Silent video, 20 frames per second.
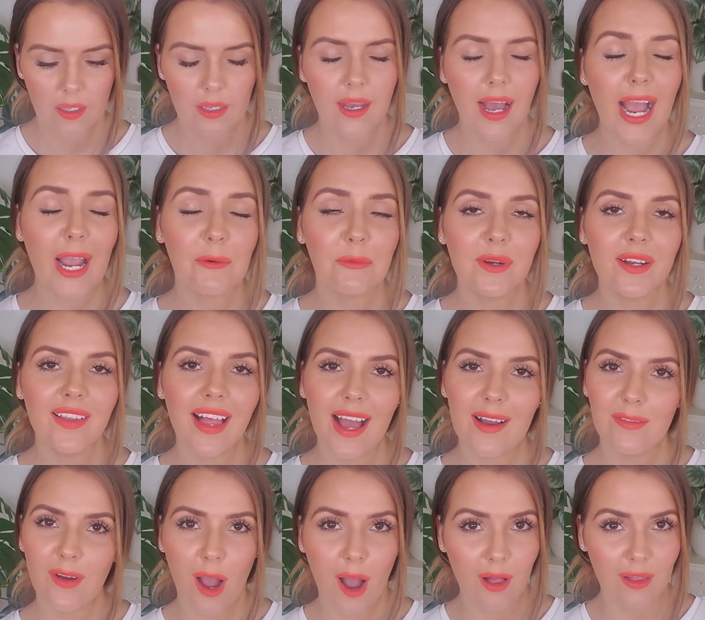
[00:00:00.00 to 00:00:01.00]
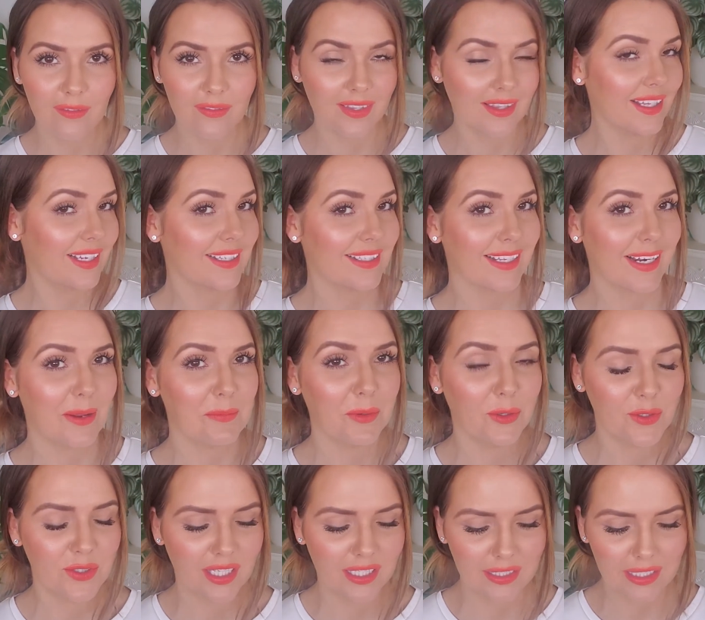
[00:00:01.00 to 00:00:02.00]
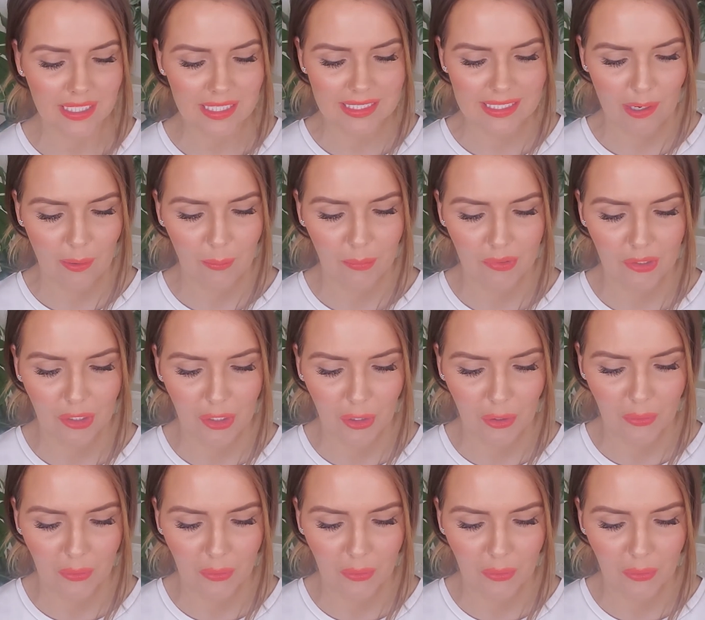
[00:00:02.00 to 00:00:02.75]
I will have all of the things that I'm using linked down below.